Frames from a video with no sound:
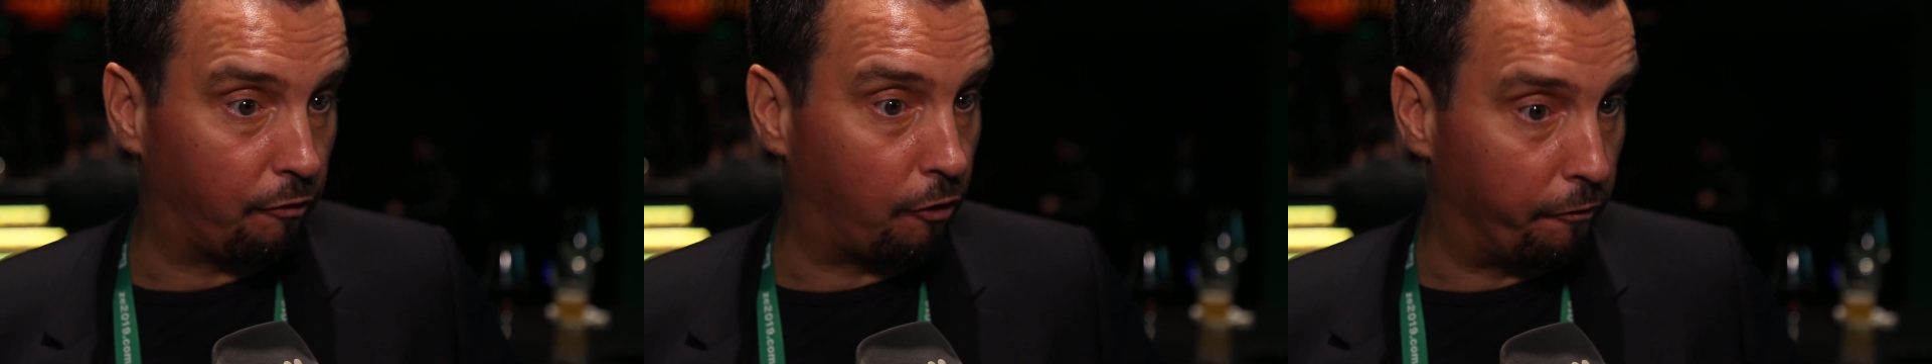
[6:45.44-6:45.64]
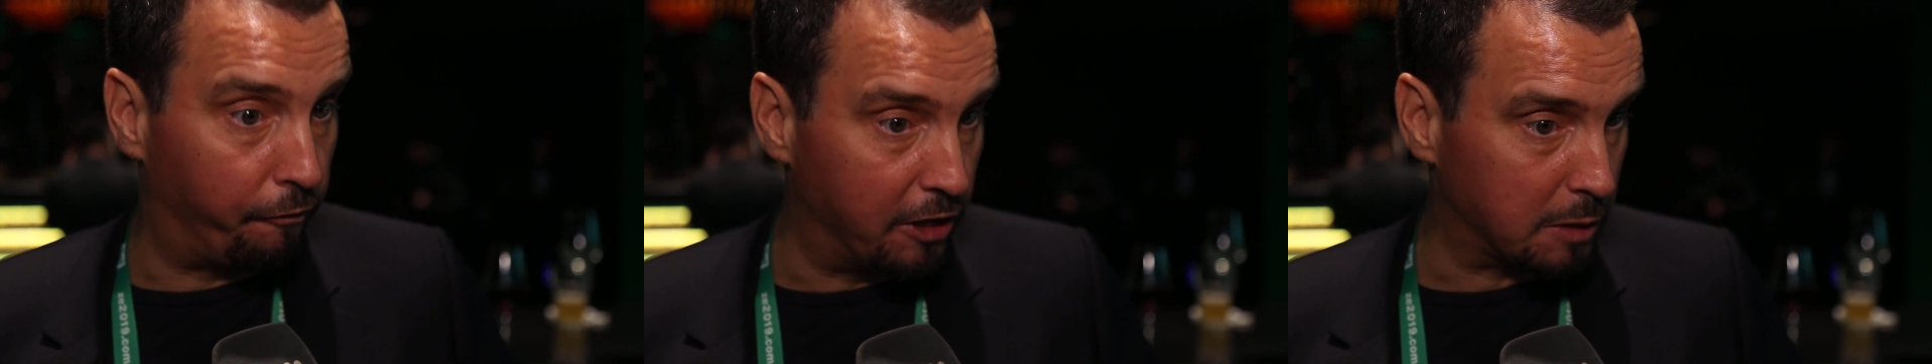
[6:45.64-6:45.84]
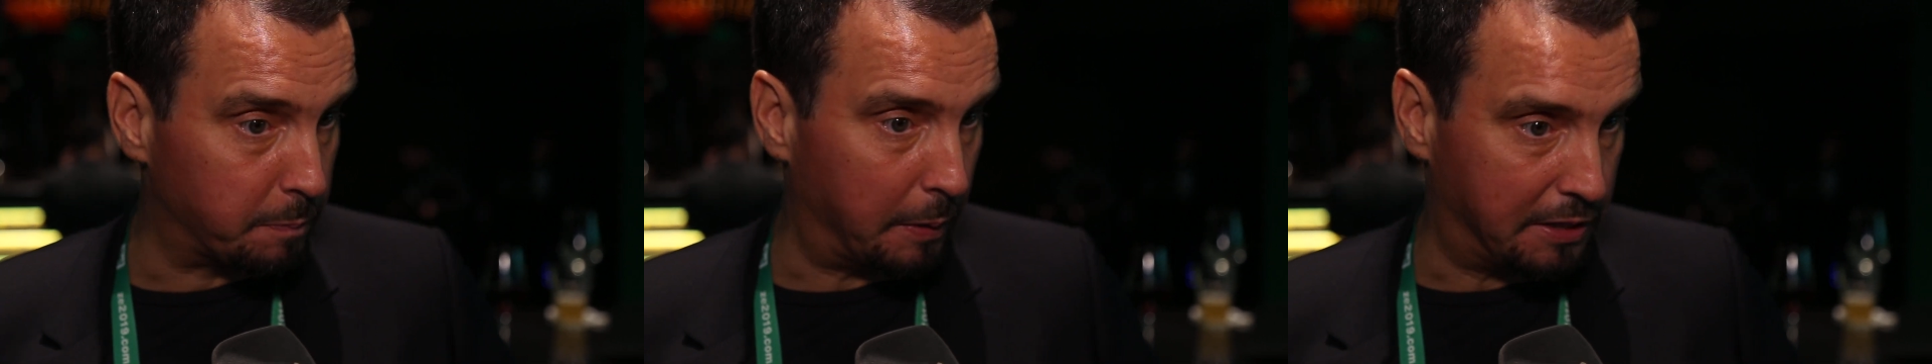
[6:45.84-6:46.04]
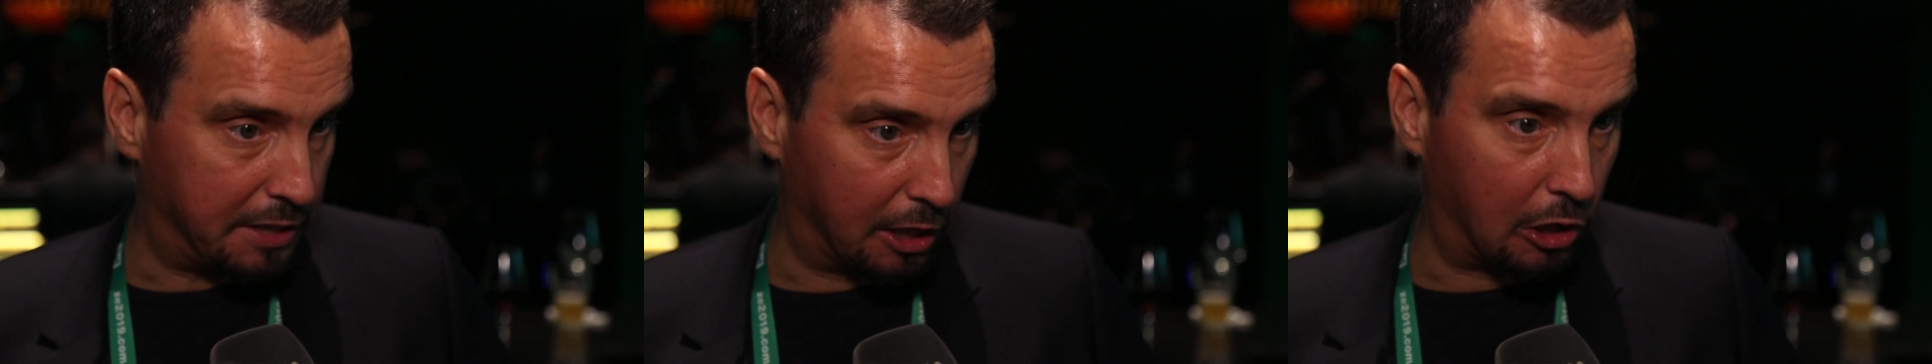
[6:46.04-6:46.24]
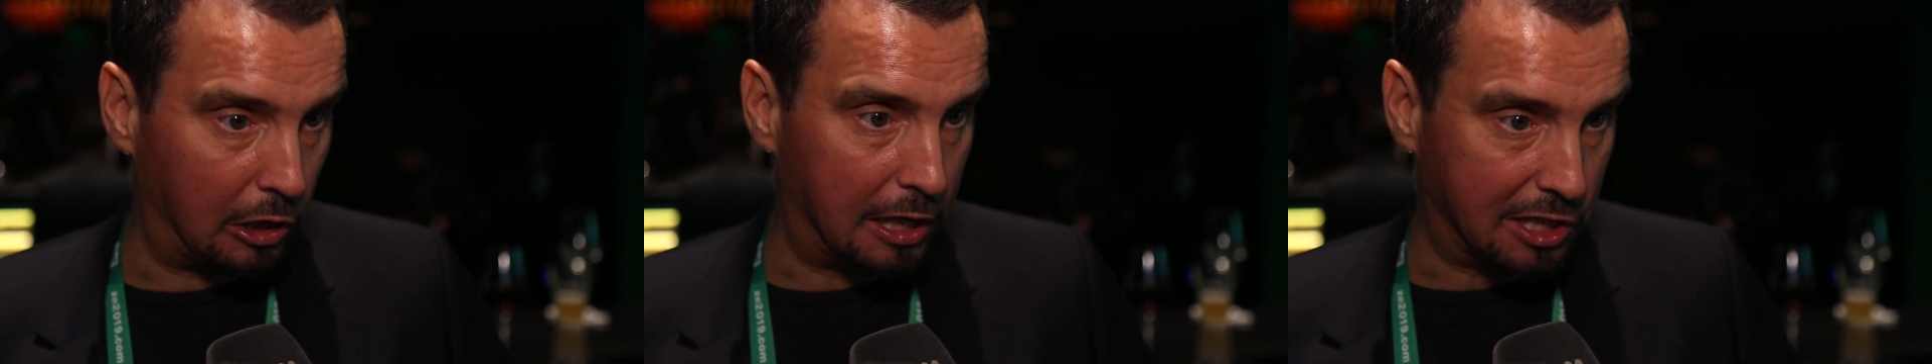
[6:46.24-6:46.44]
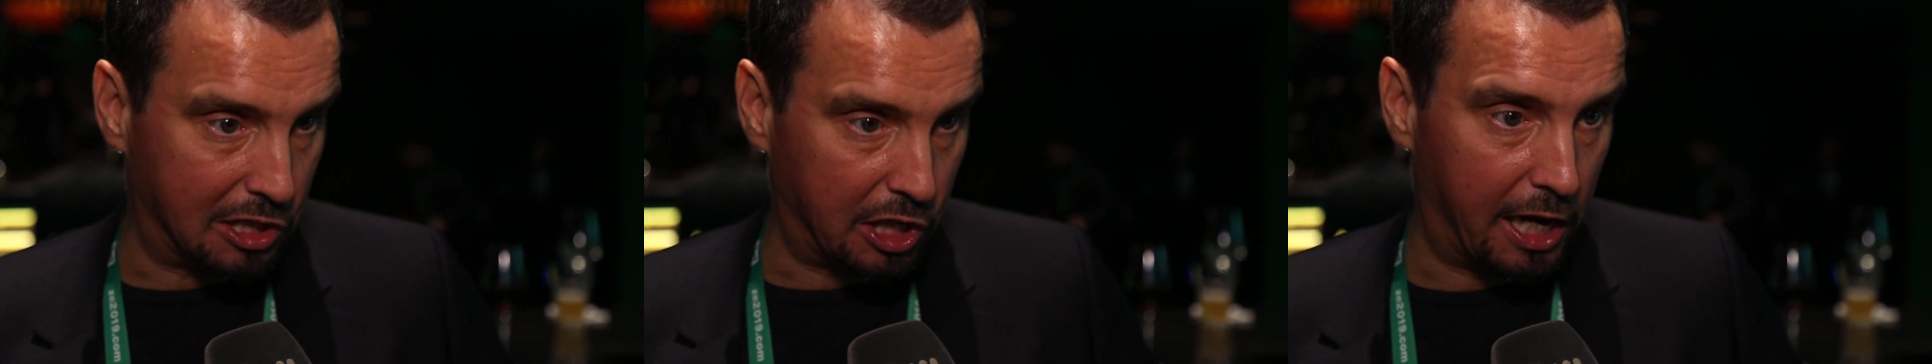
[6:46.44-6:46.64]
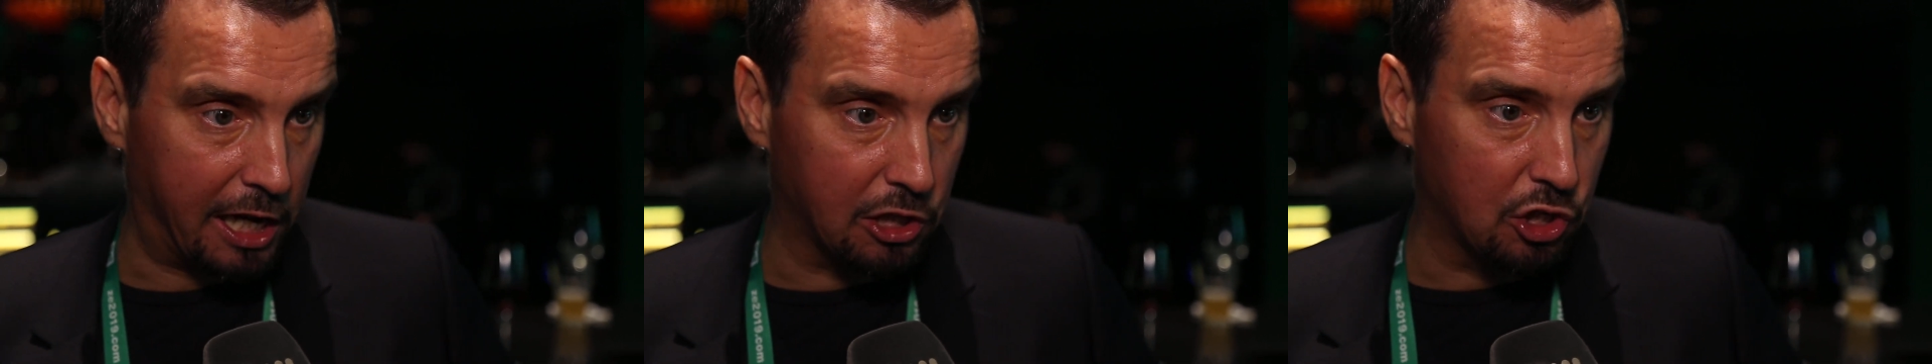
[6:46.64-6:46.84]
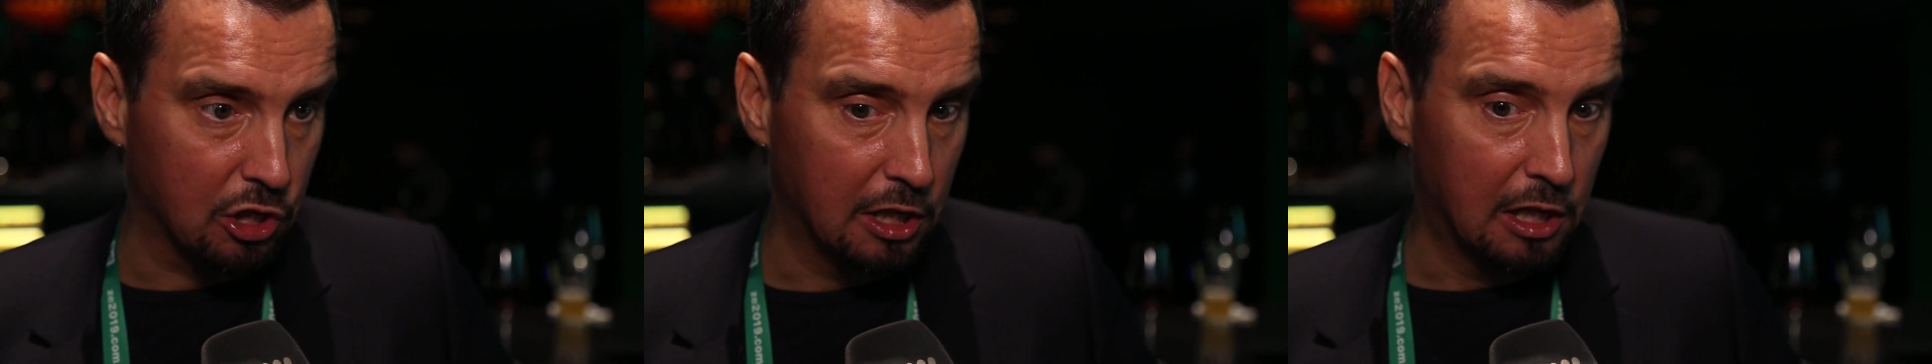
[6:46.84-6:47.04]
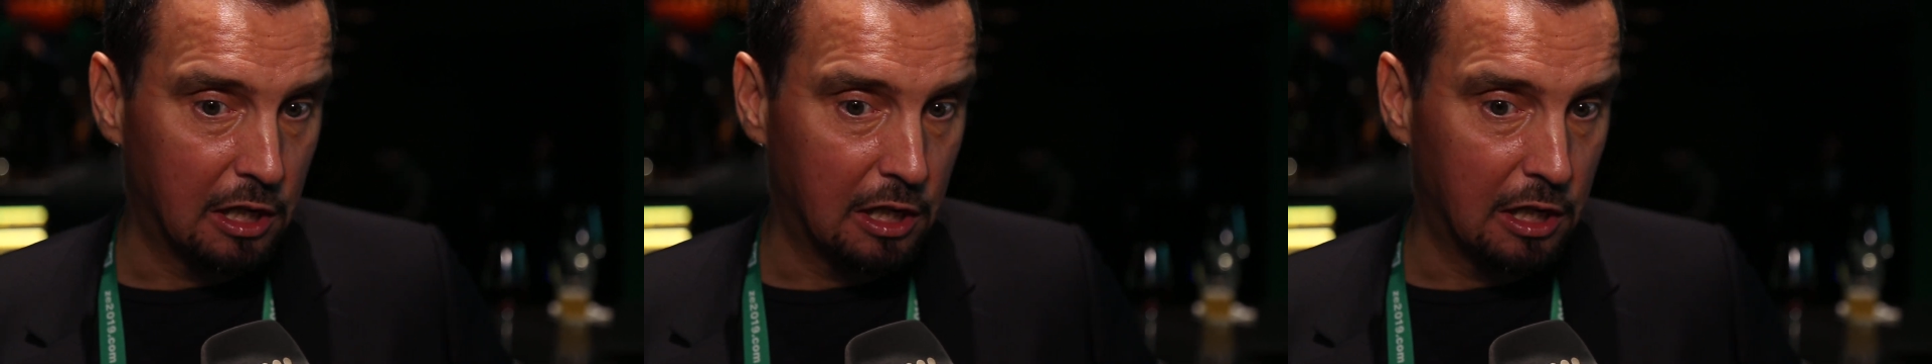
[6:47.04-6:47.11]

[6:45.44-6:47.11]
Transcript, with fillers: for this particular stage,